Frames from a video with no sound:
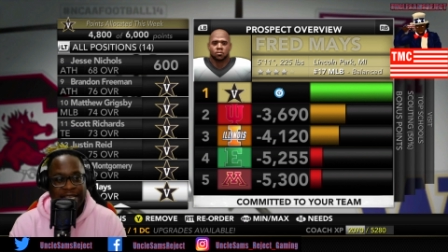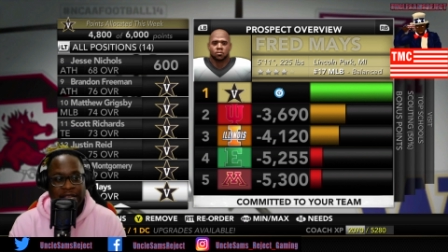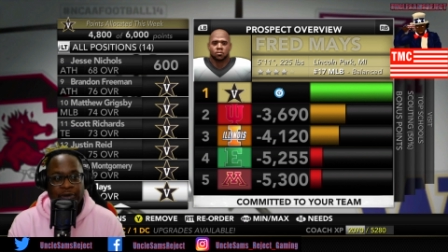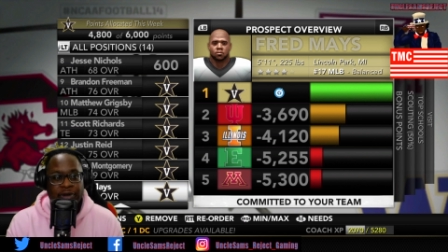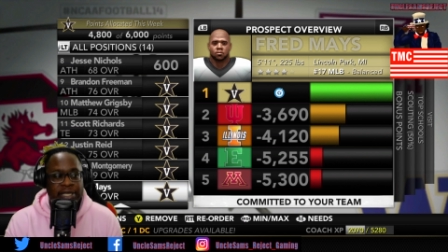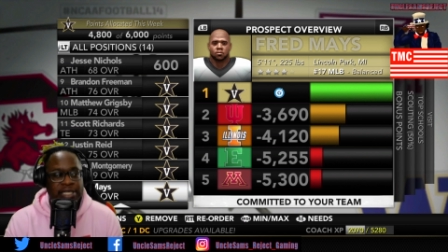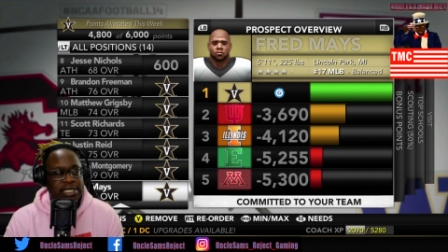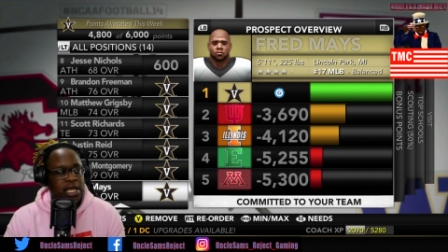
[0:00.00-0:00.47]

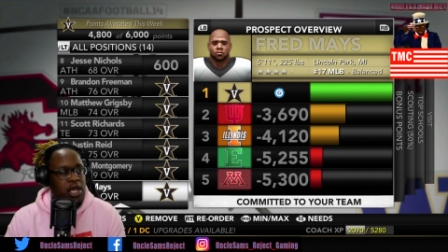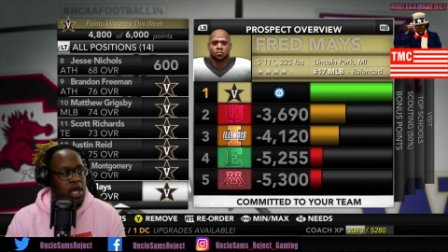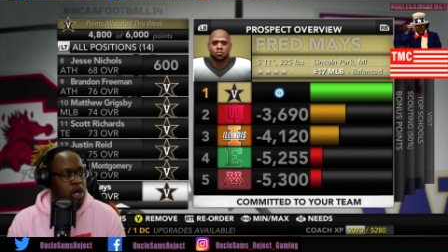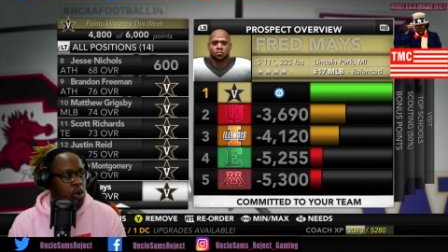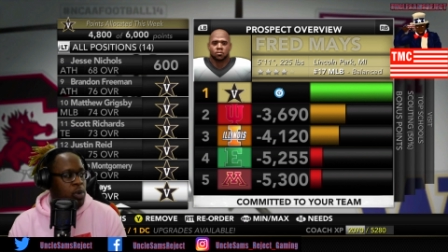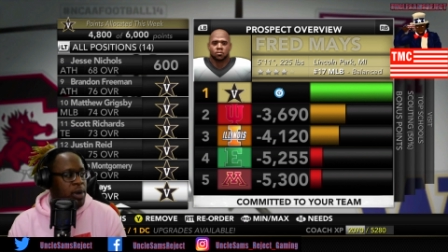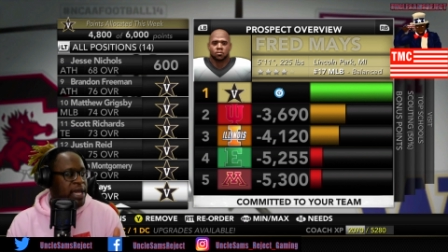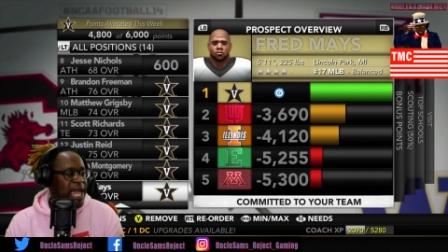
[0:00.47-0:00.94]
series,
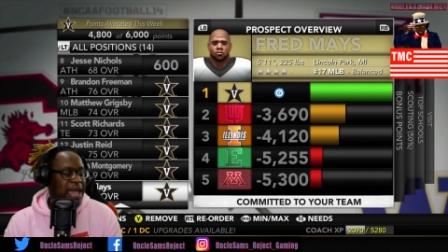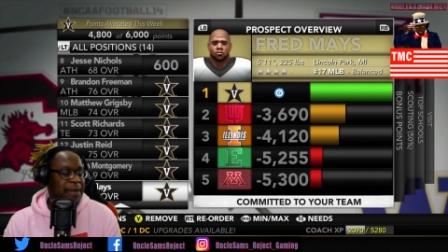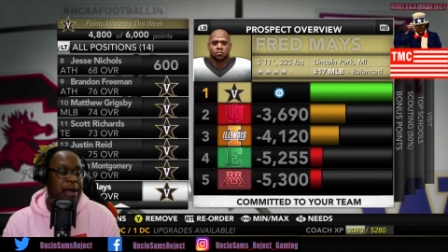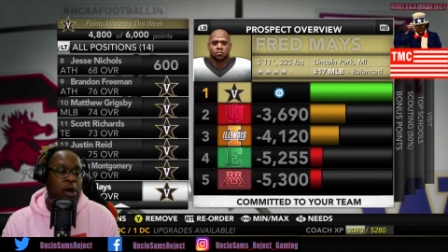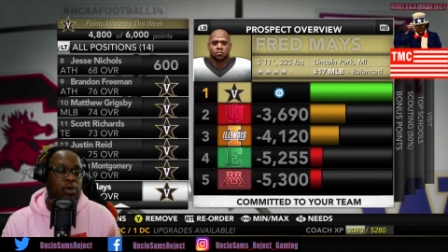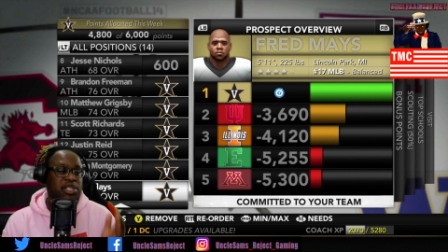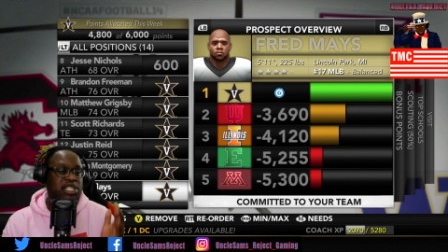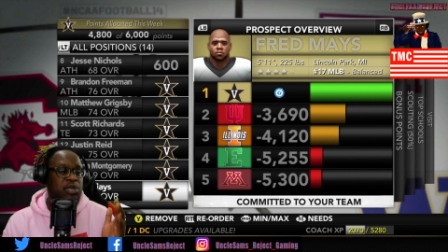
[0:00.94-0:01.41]
we came
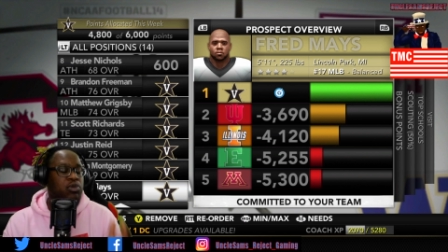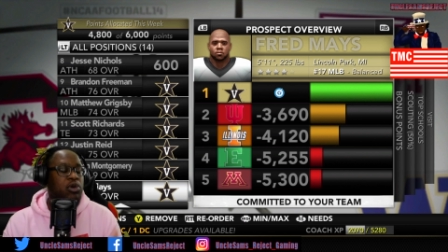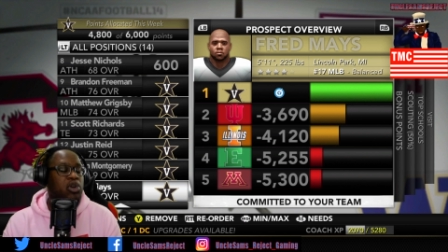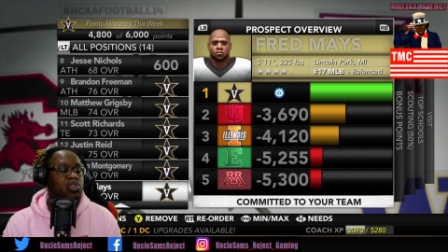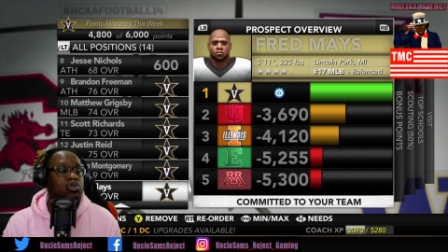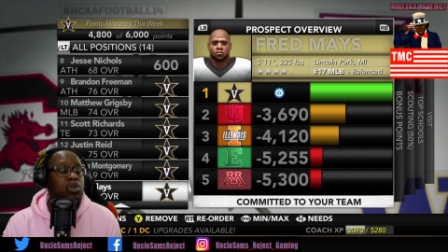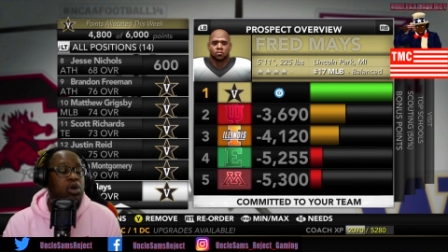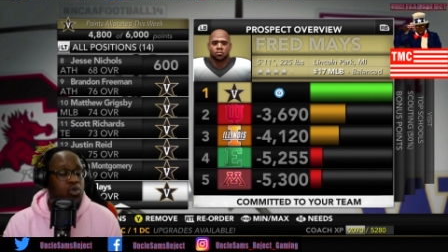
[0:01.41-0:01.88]
out with some
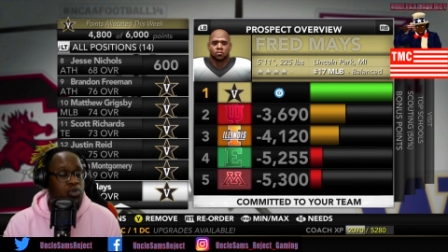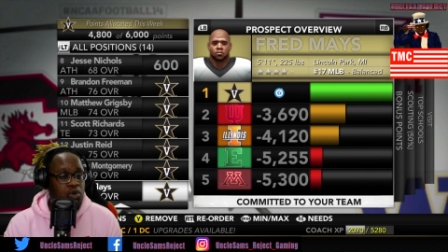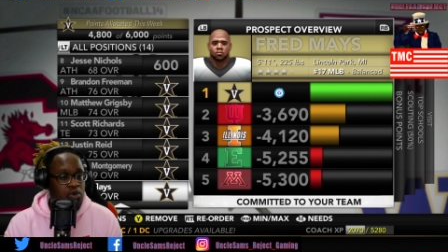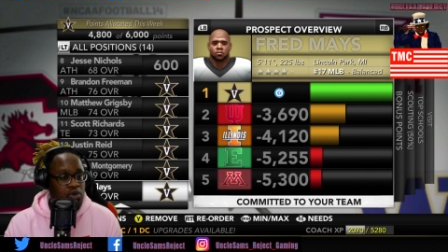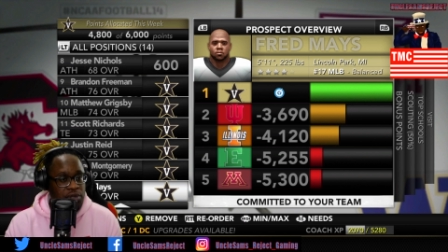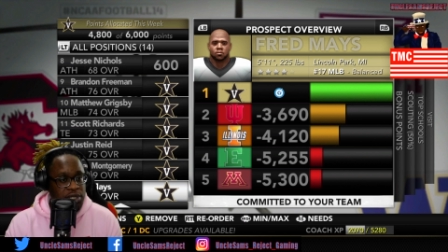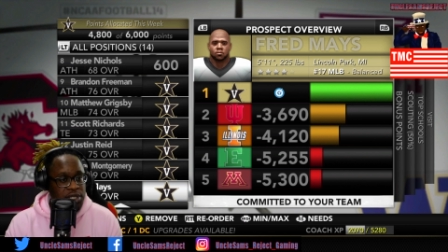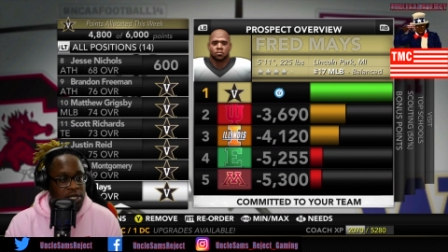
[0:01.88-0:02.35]
recruiting
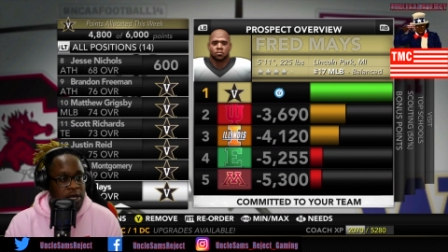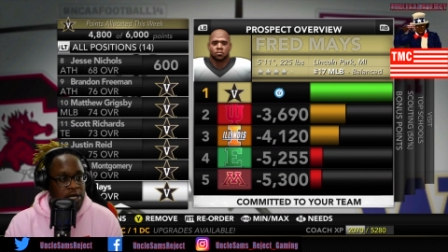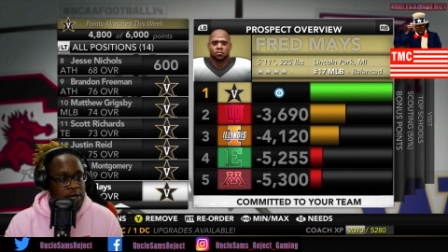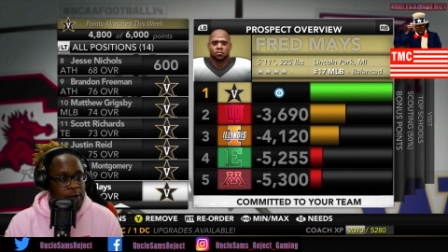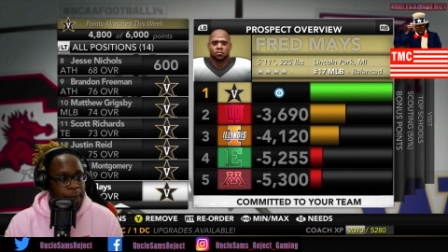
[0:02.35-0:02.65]
rules.